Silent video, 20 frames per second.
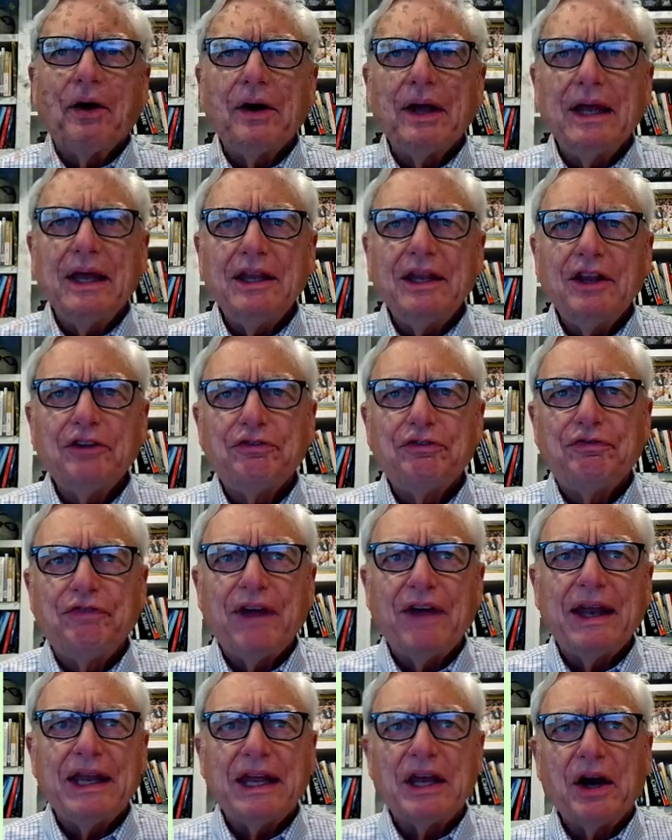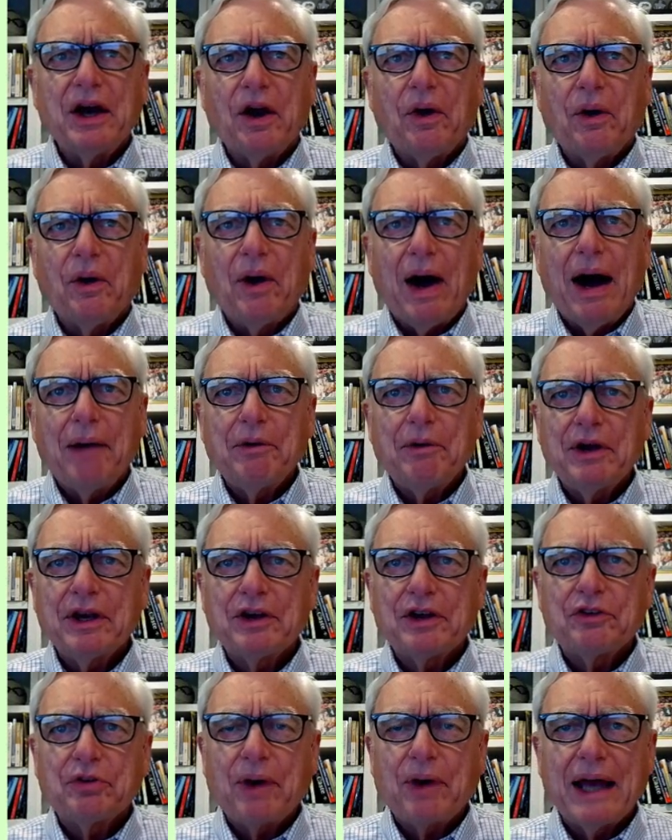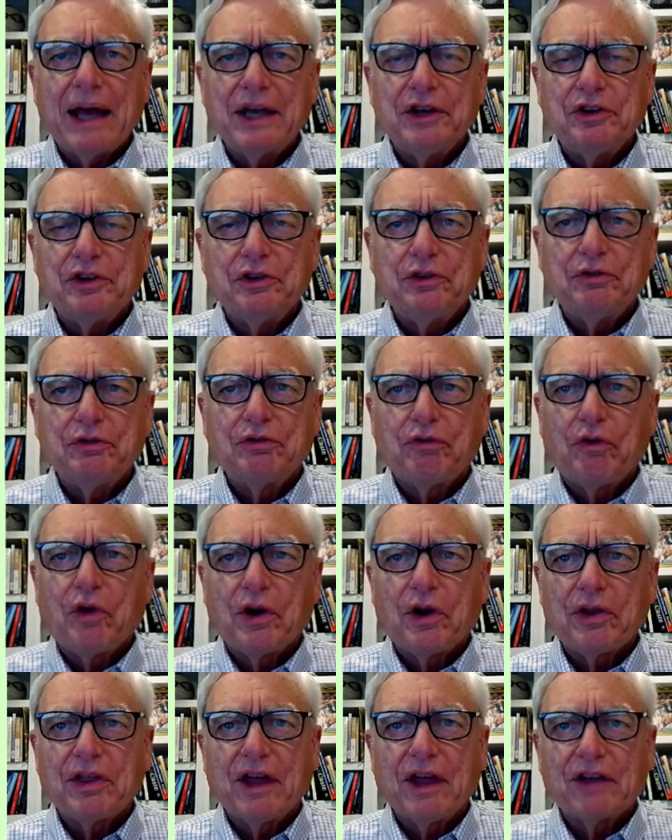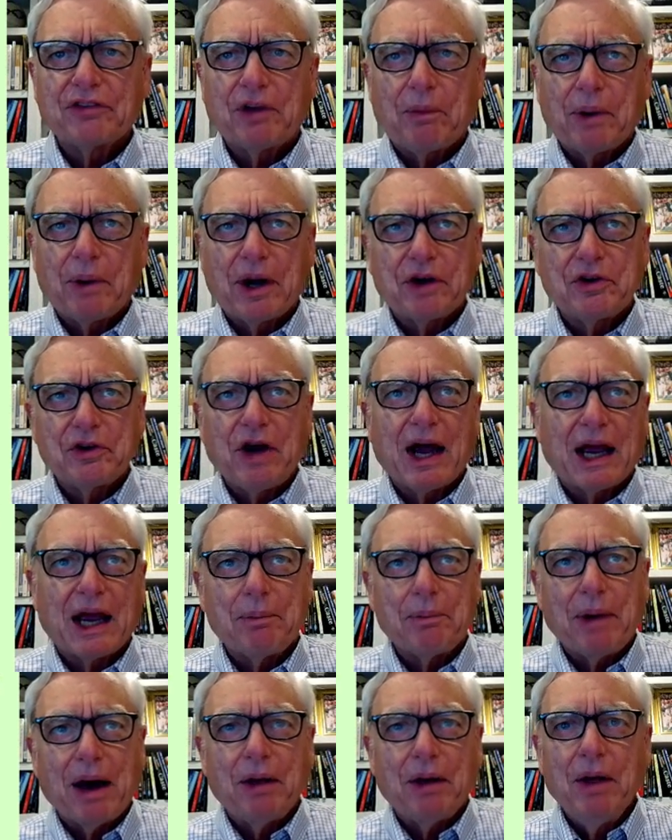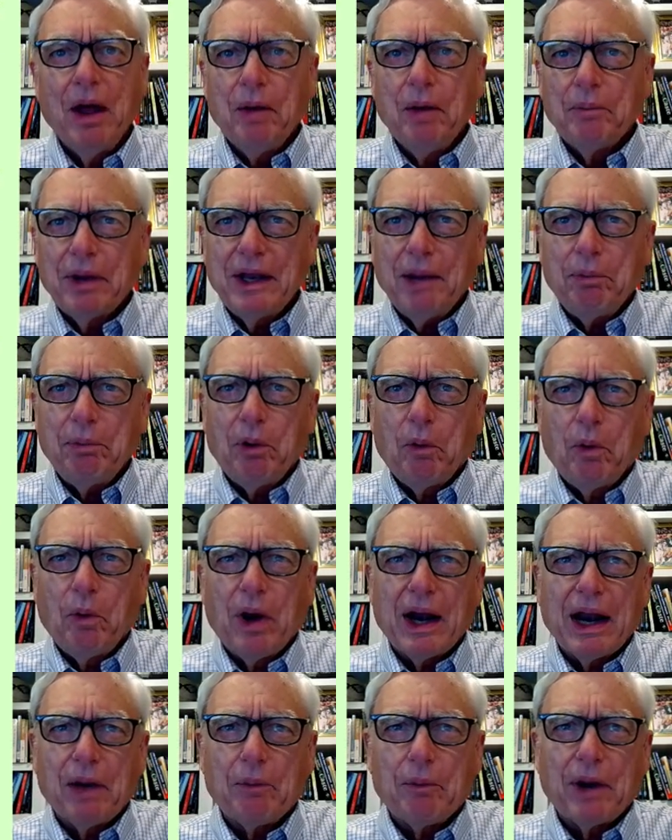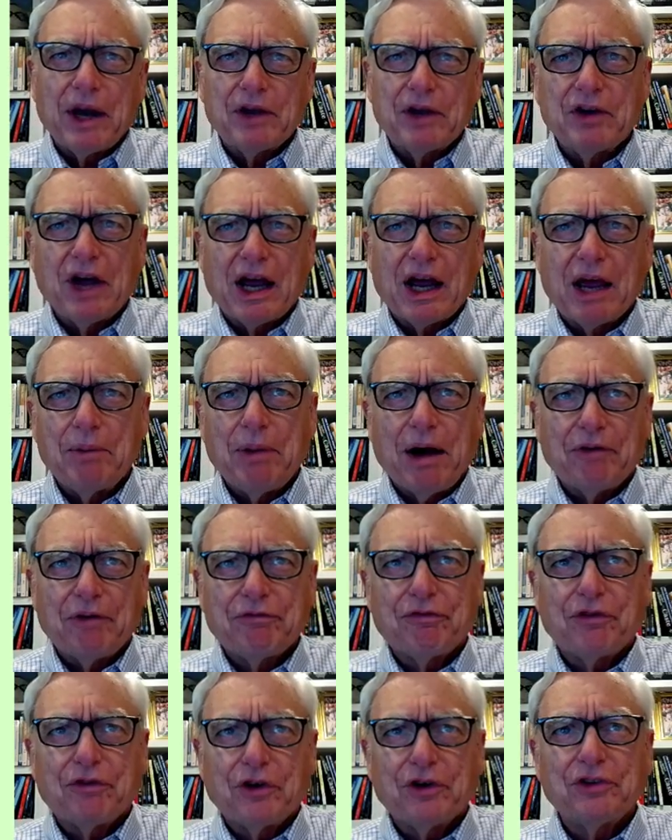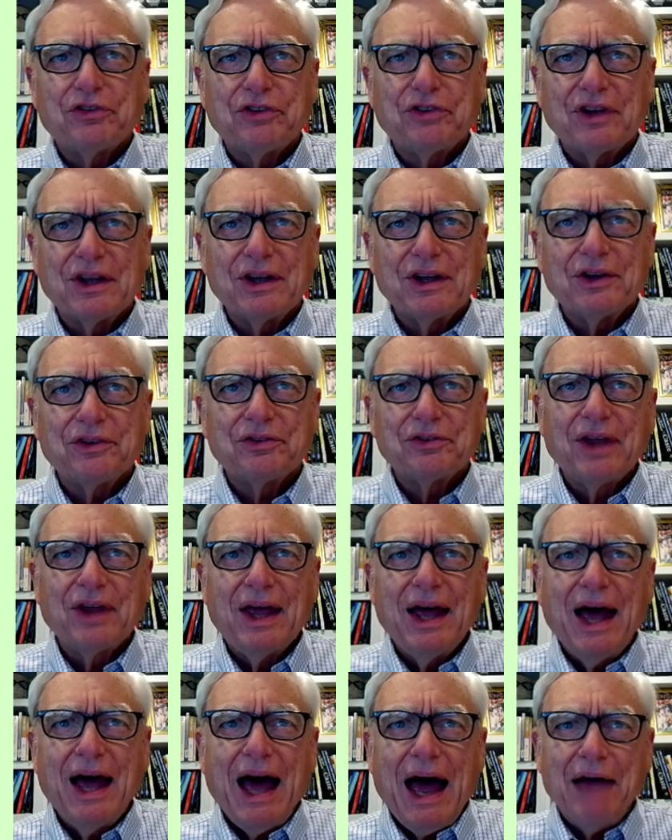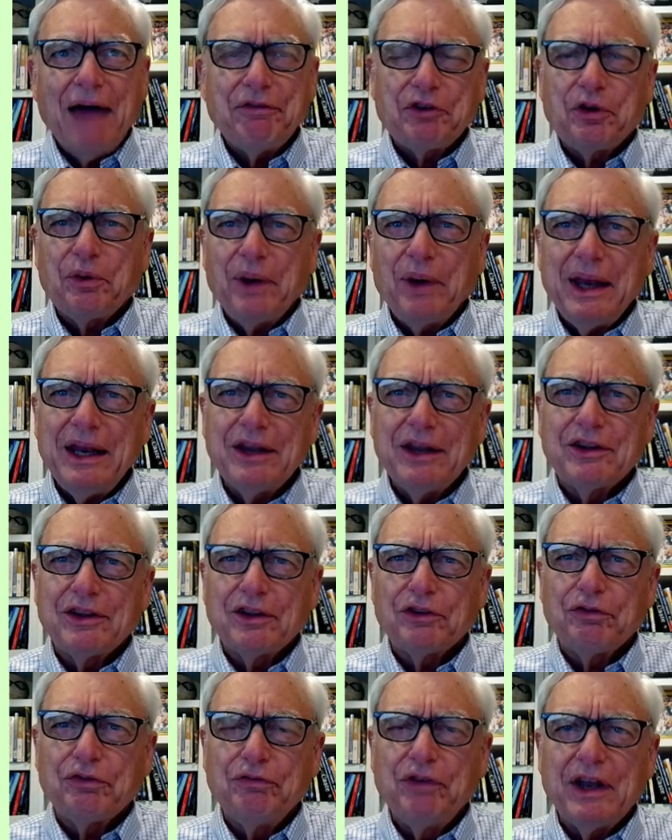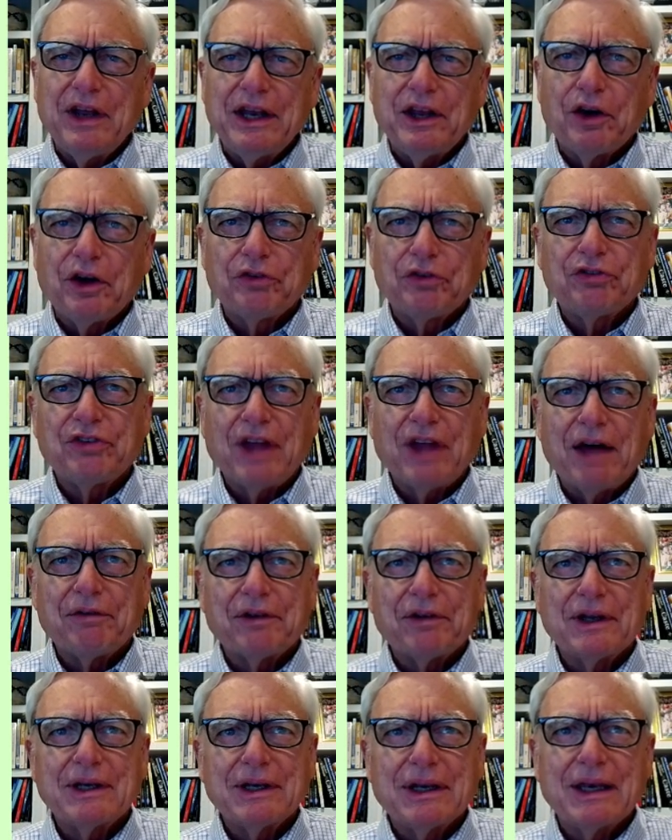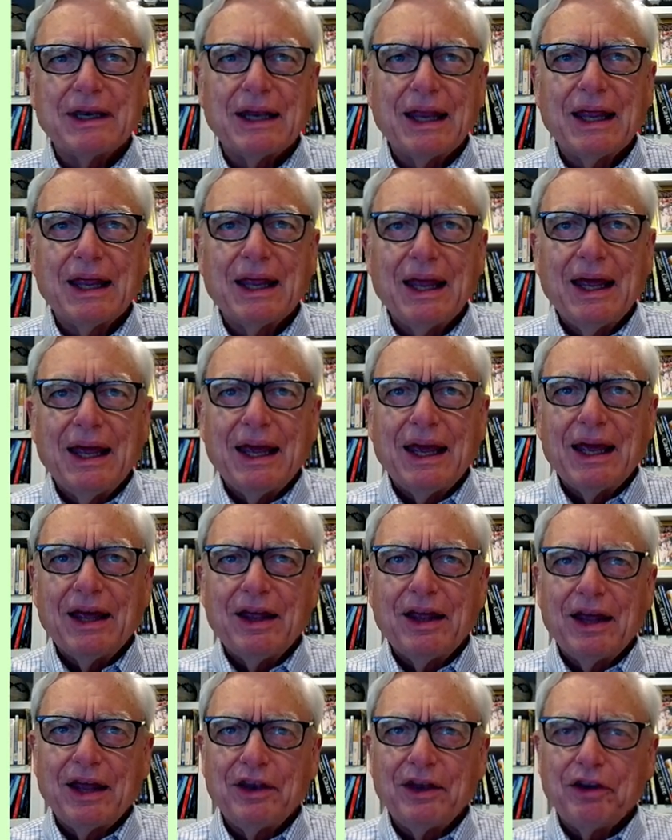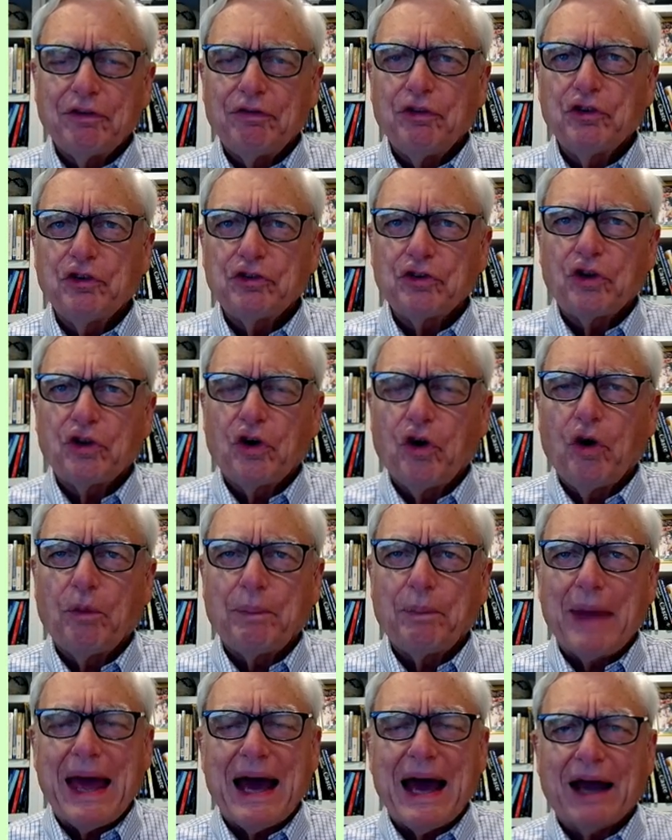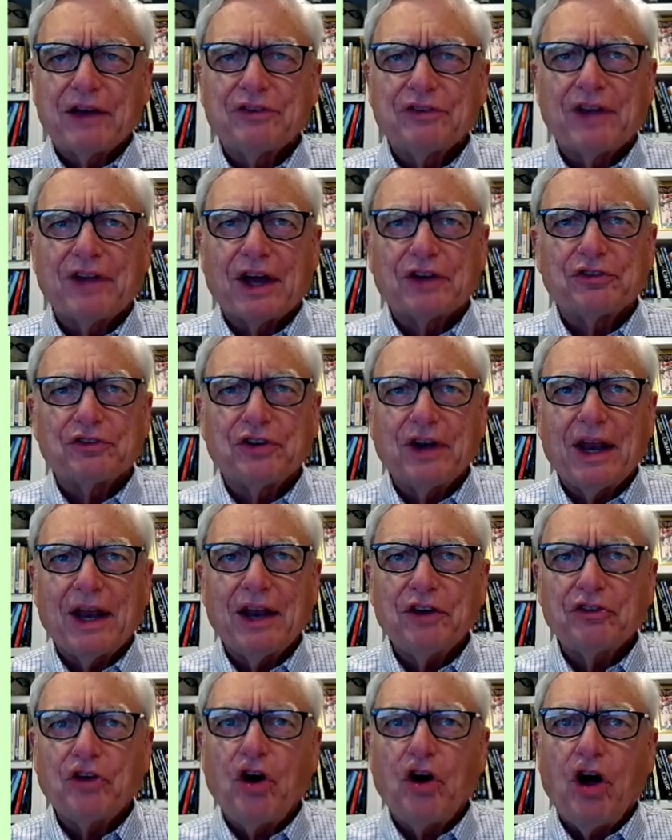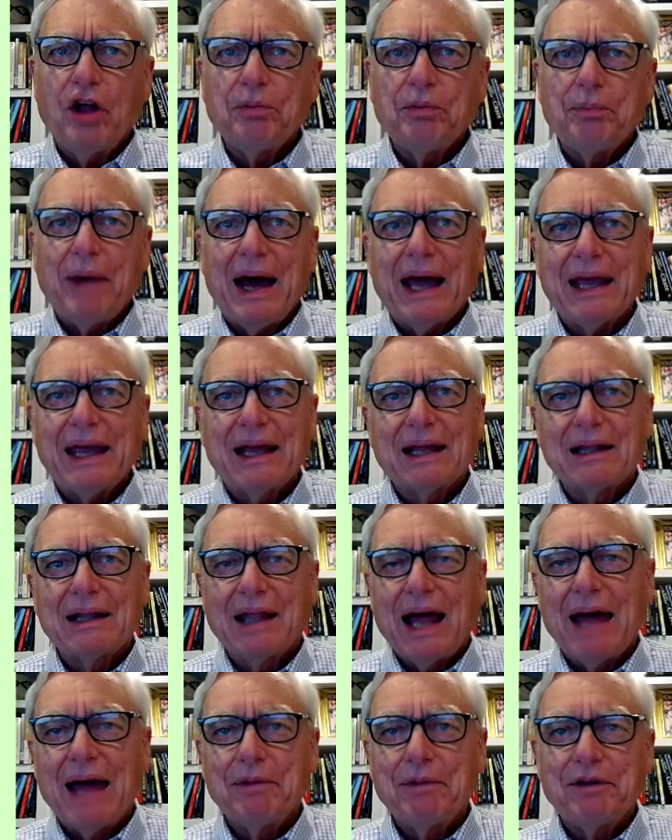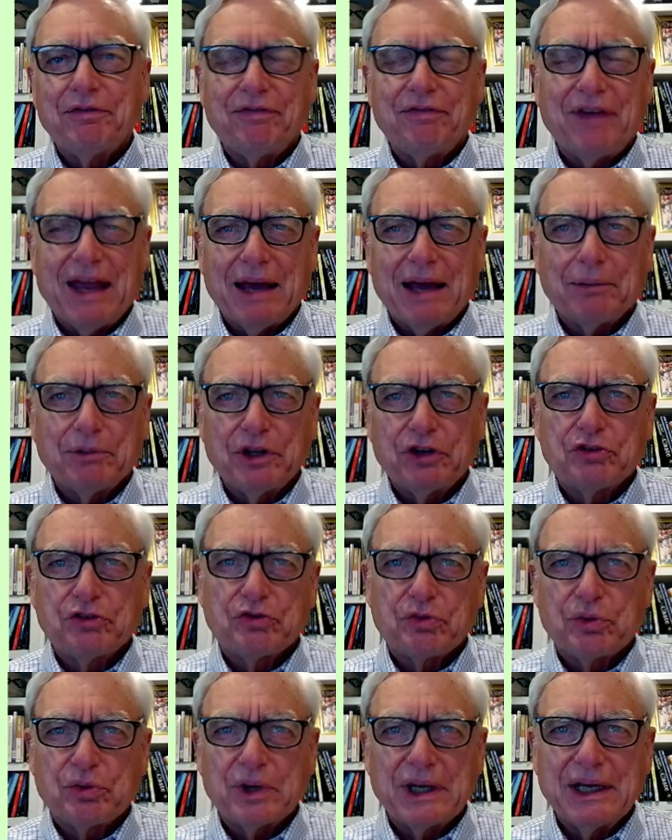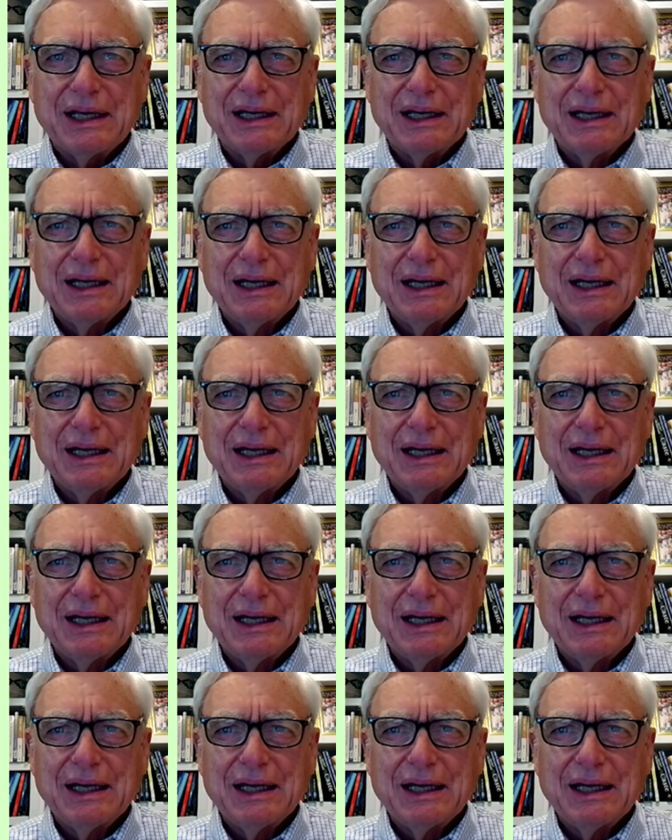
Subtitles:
in this video, I'm going to try to do 4 things I want to talk about. But number 1 I want to talk about first is I've created this video 7 in the Future Hope Act section, and it's called My Climate Family Tree.